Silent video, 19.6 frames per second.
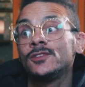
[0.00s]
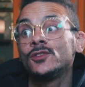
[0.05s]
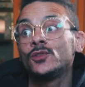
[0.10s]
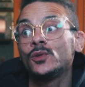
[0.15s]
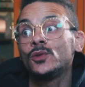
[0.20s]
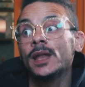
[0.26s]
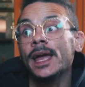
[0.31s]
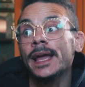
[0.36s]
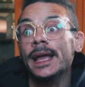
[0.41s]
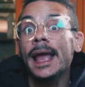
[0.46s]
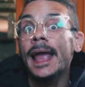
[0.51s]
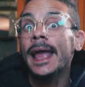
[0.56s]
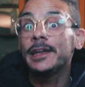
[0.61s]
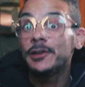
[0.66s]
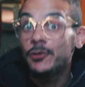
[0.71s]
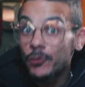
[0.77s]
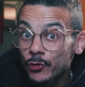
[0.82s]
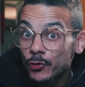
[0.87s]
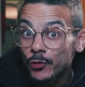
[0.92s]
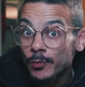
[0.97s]
looked like I had
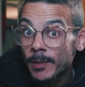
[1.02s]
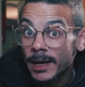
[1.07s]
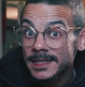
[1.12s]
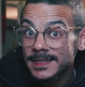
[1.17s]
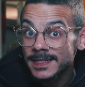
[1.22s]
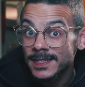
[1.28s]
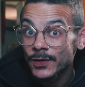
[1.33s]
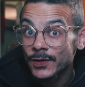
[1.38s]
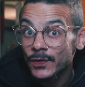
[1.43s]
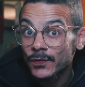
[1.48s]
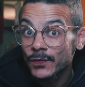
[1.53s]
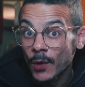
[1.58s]
doo-doo myself,